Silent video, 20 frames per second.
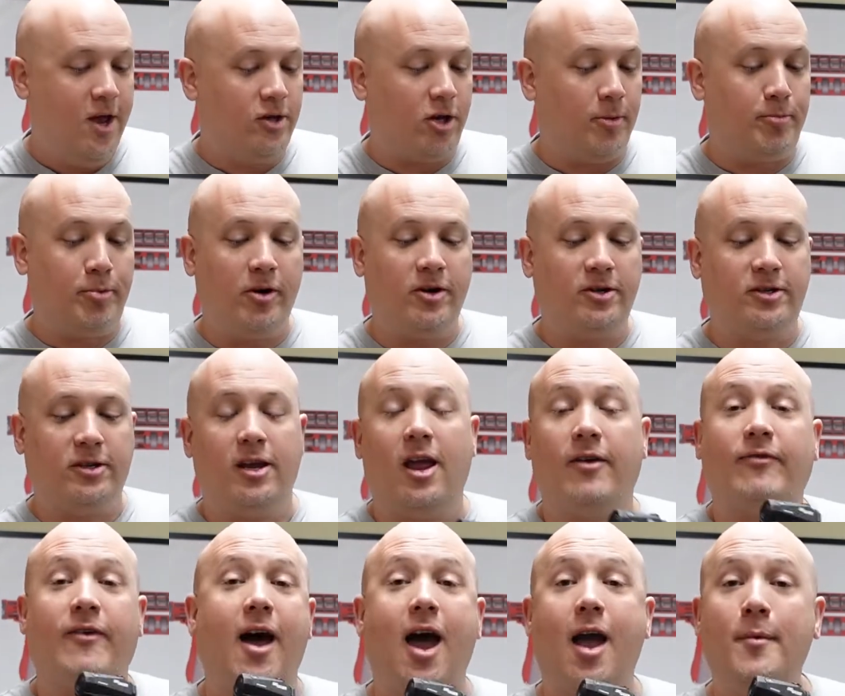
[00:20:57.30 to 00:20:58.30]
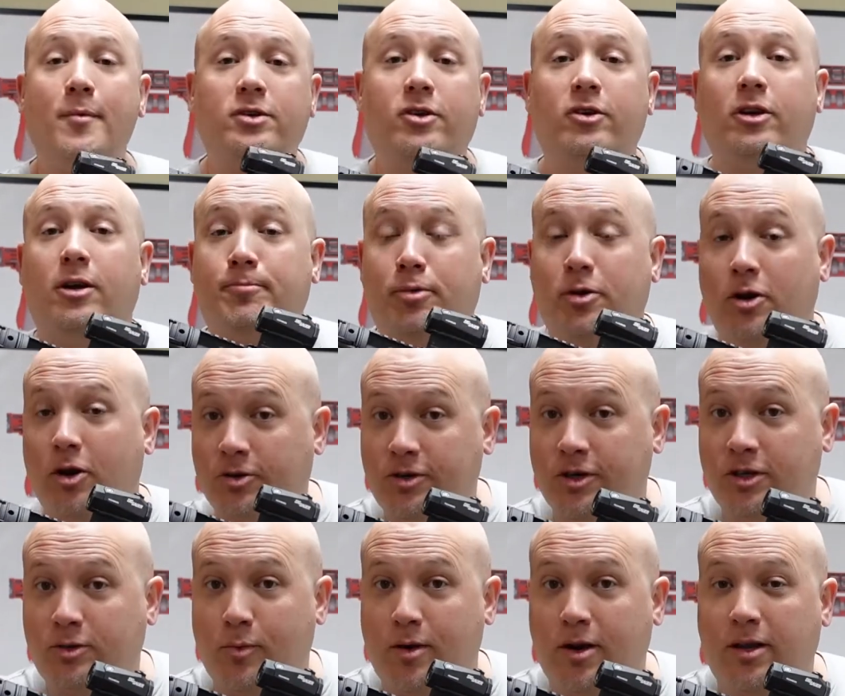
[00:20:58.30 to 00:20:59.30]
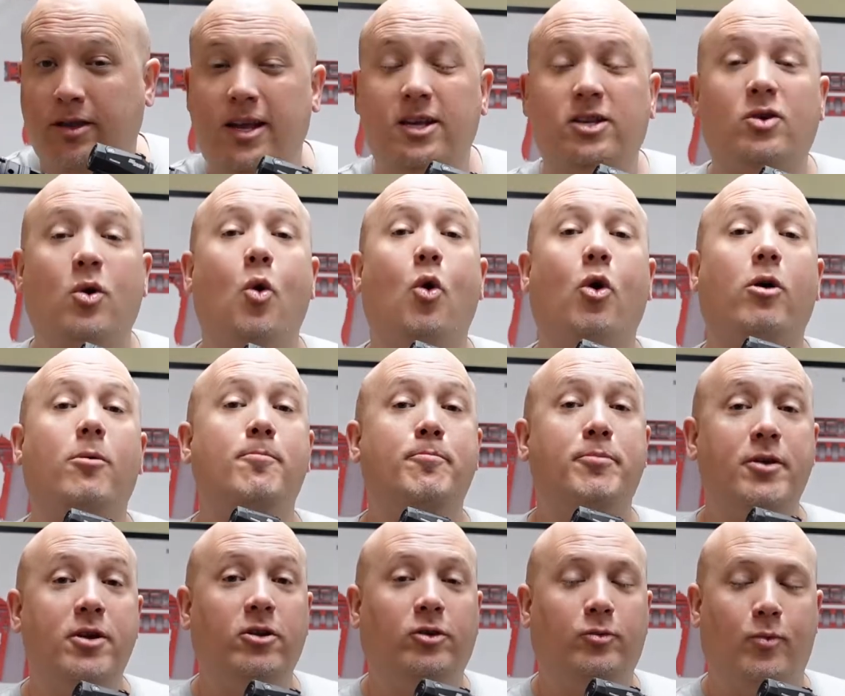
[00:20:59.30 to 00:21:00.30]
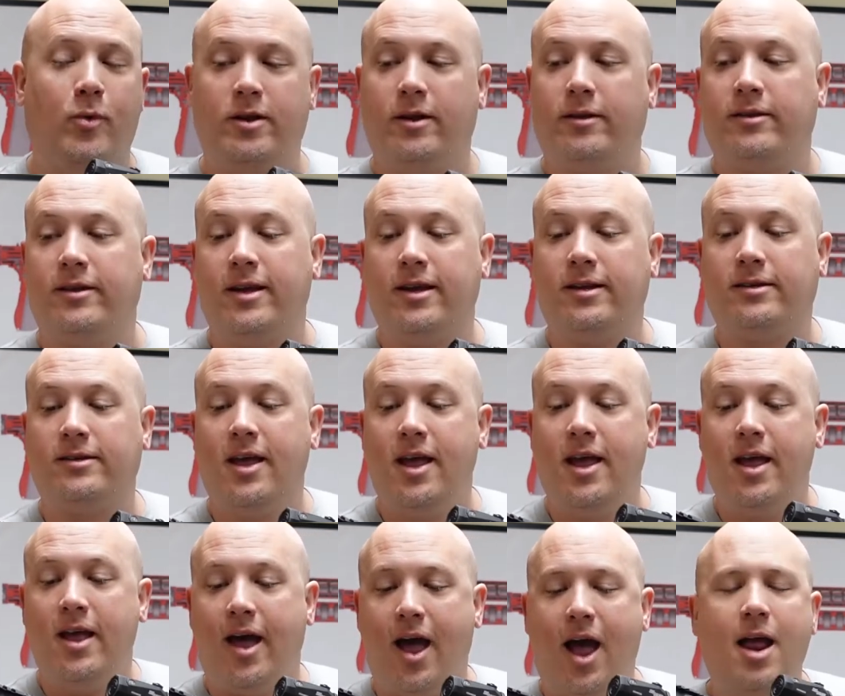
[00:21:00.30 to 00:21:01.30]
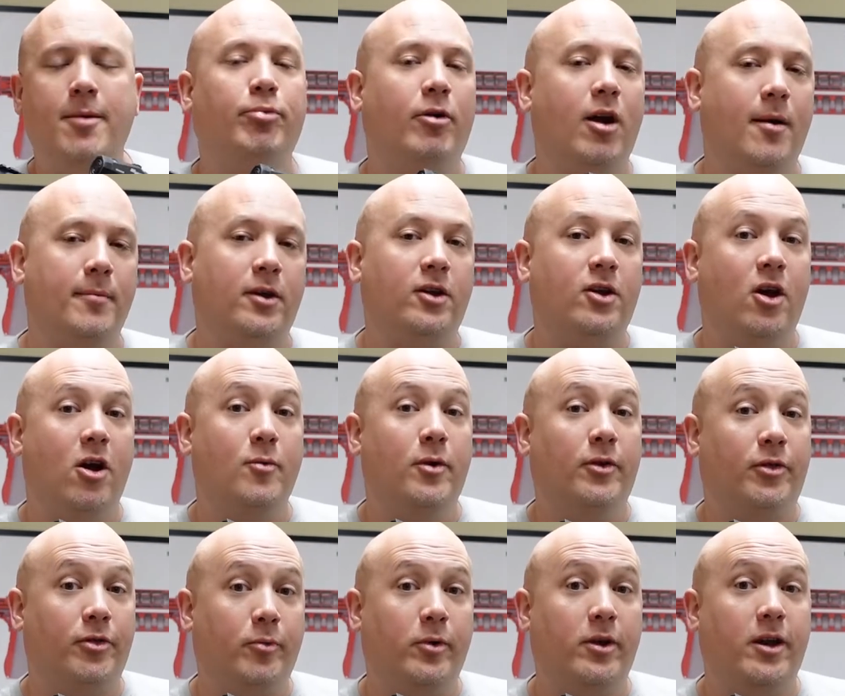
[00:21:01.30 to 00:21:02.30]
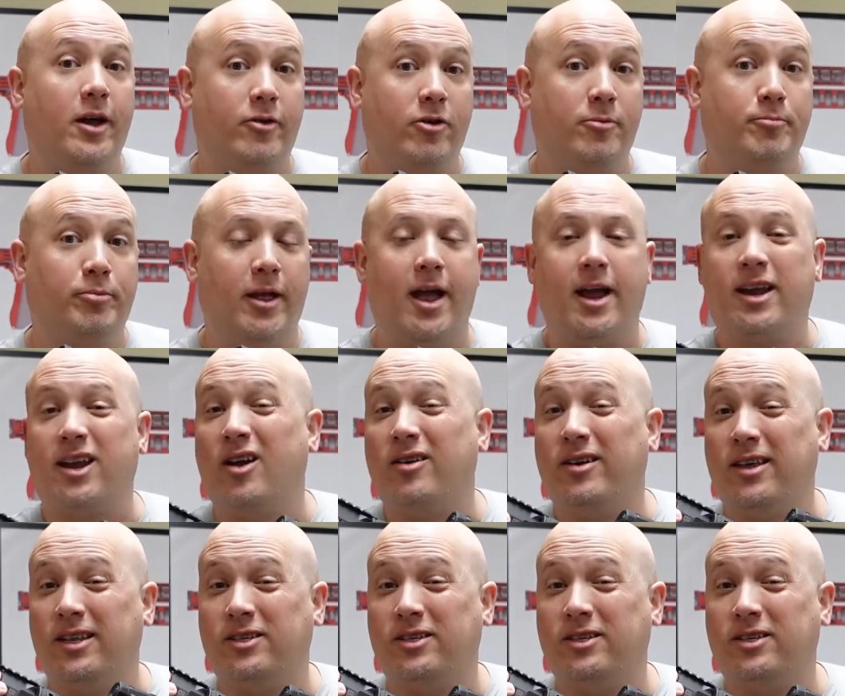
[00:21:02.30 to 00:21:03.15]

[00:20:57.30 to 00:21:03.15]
So personally, if I was gonna purchase one of these or build one of these, I'd probably go with 300 blackout.